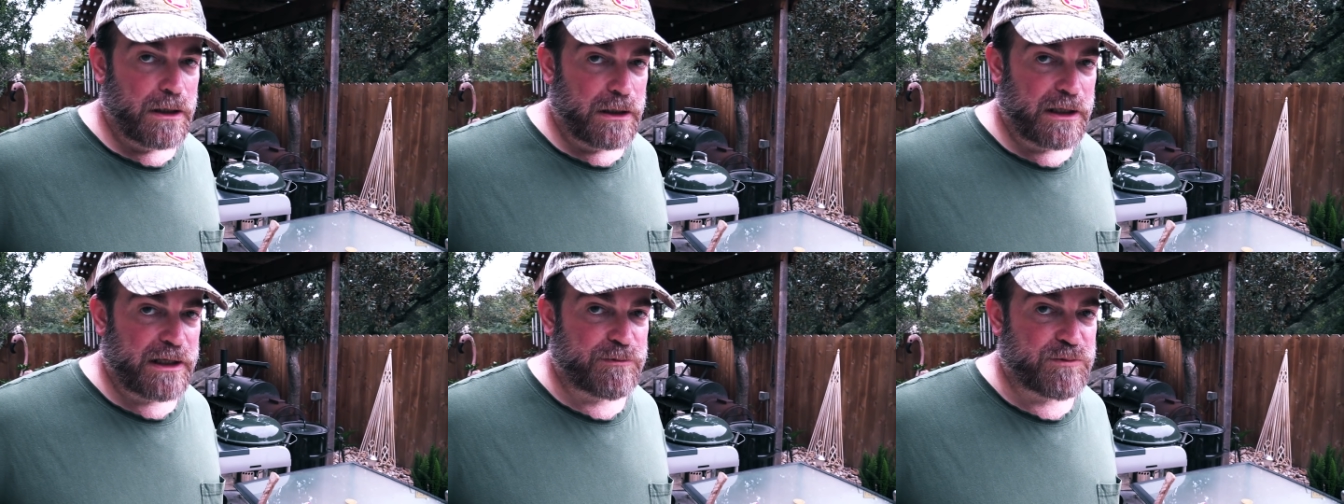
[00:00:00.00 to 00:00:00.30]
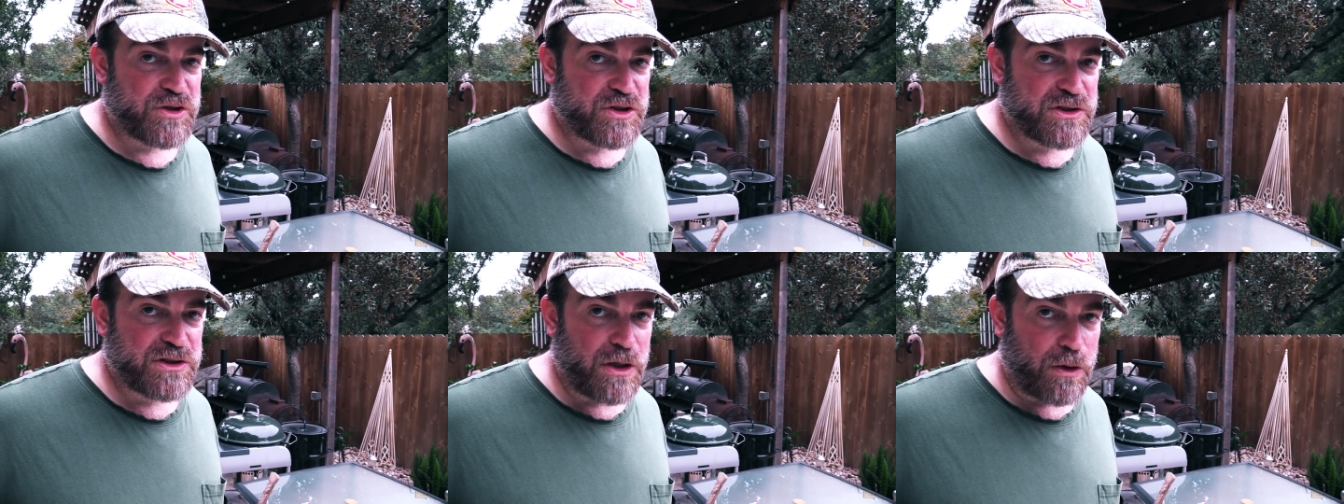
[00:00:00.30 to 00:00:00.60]
Let them
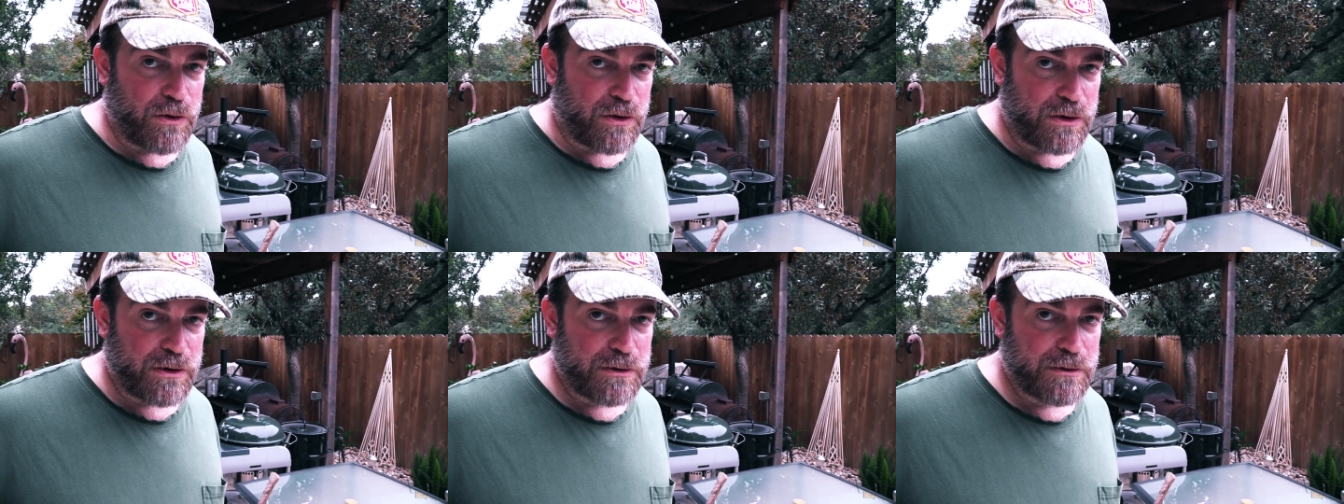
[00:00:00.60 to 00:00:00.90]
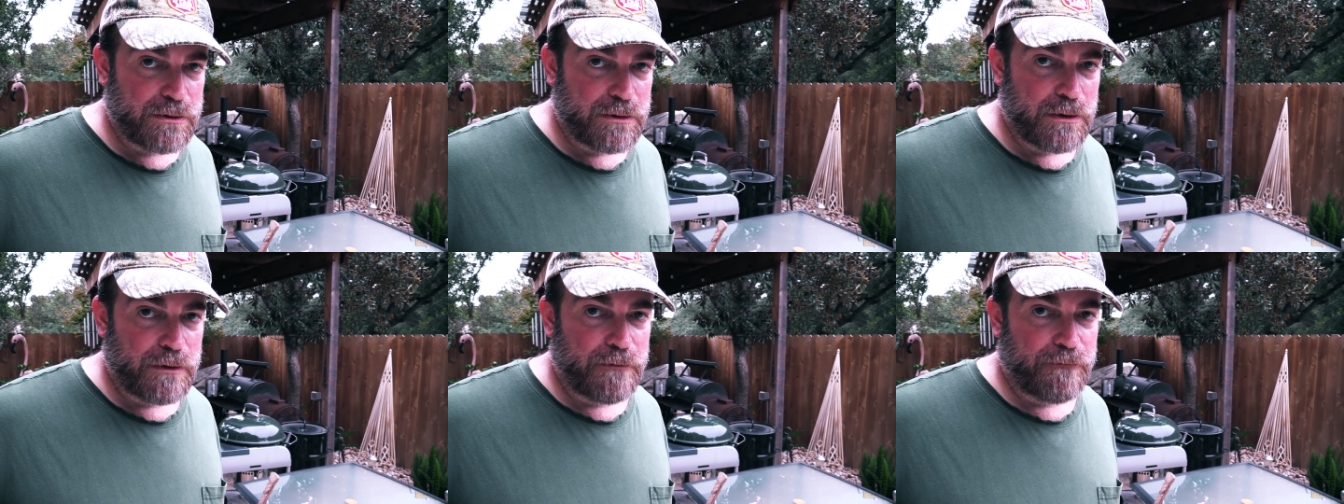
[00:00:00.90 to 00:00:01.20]
soak
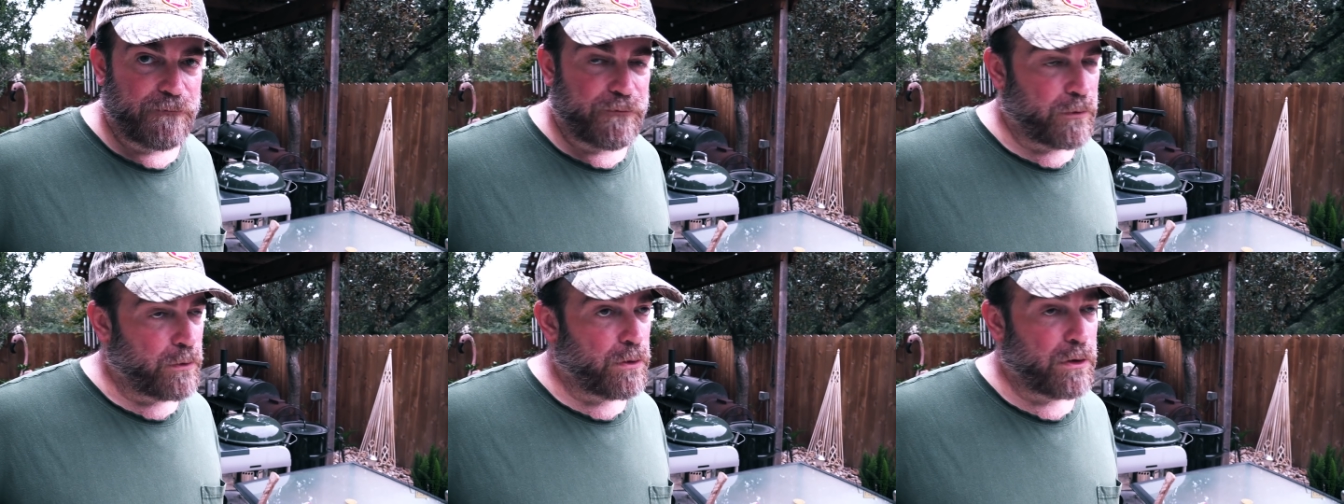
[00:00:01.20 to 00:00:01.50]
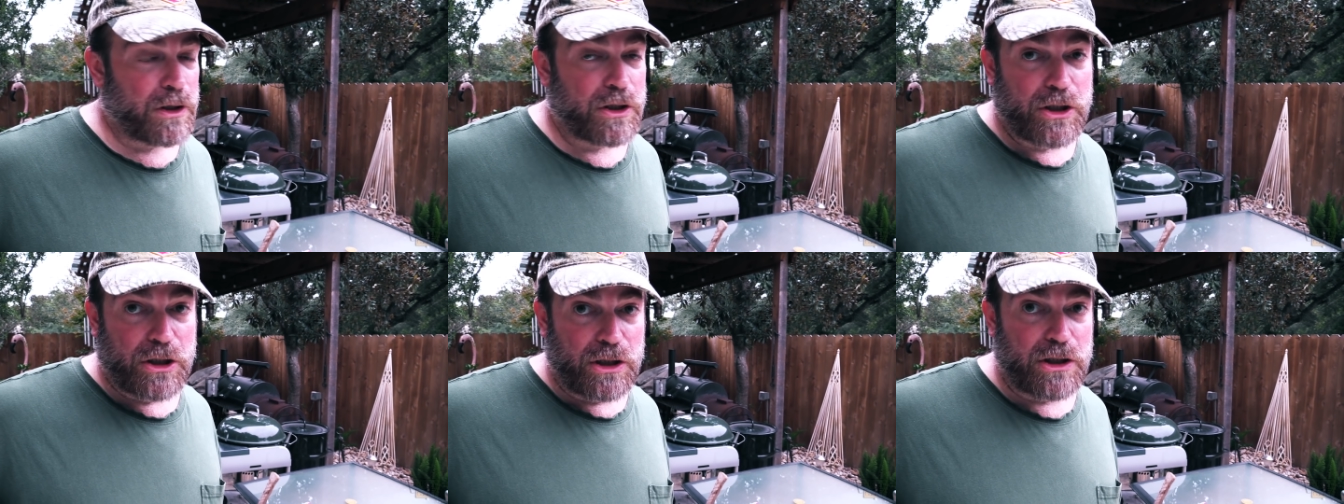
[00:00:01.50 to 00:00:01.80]

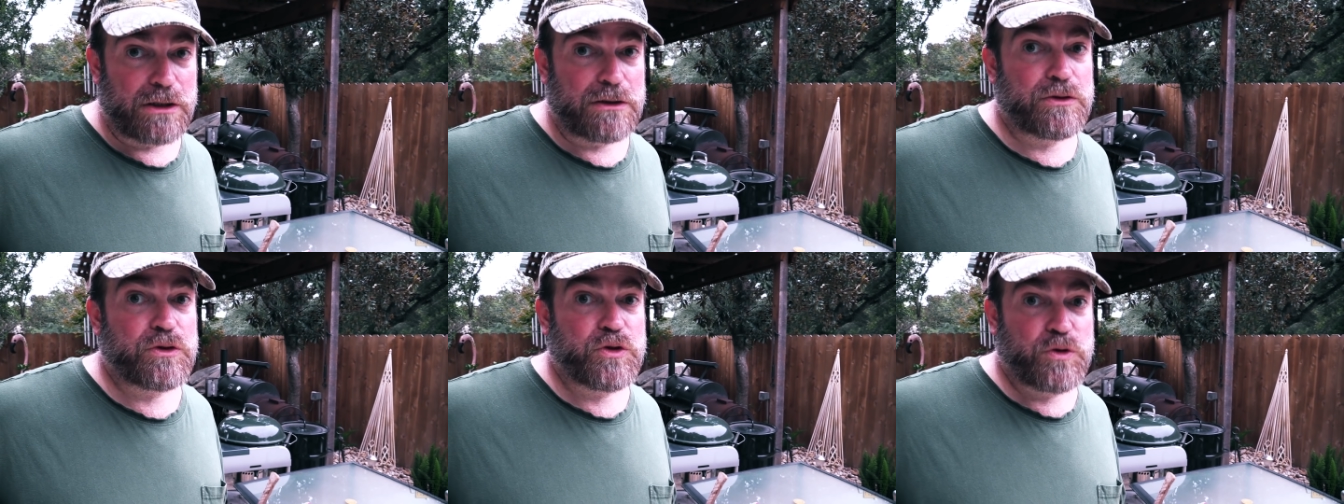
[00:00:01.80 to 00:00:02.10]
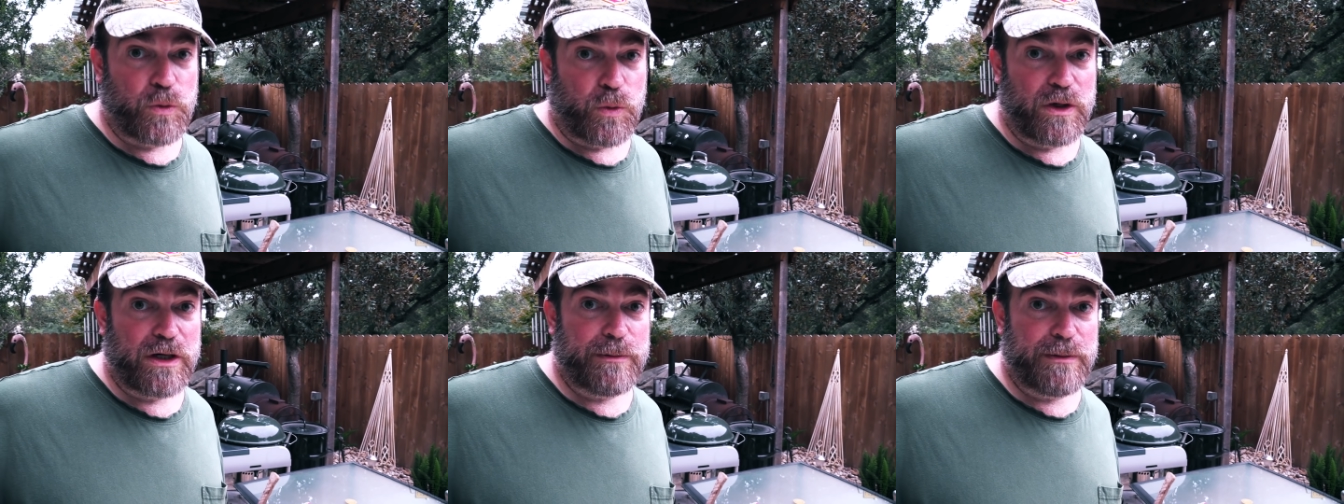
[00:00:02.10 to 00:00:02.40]
for a good
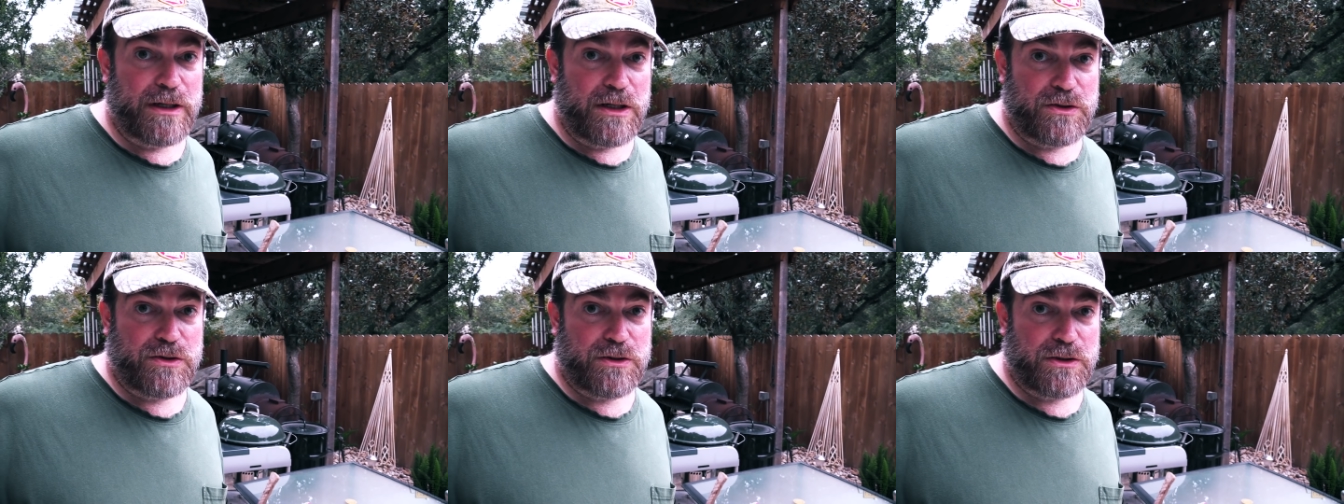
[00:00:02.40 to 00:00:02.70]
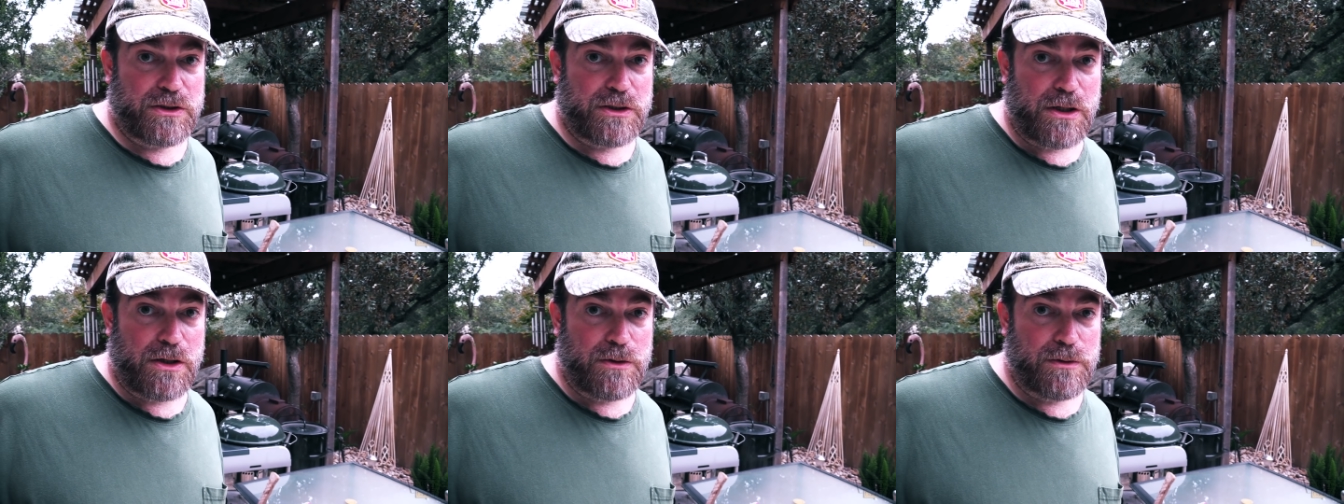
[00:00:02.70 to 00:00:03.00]
20 minutes or
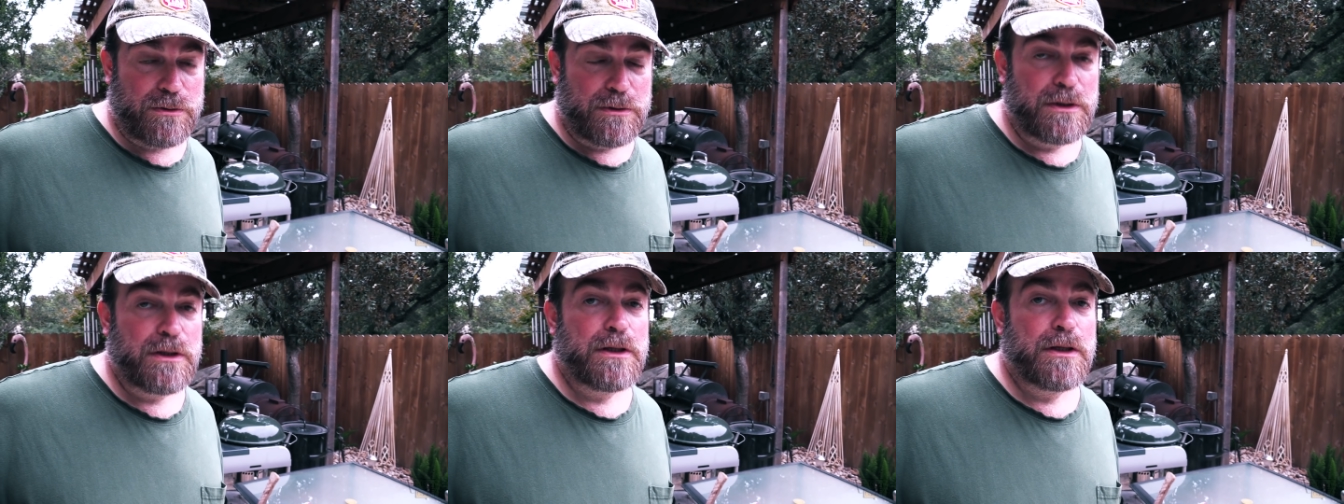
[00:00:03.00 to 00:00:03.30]
so,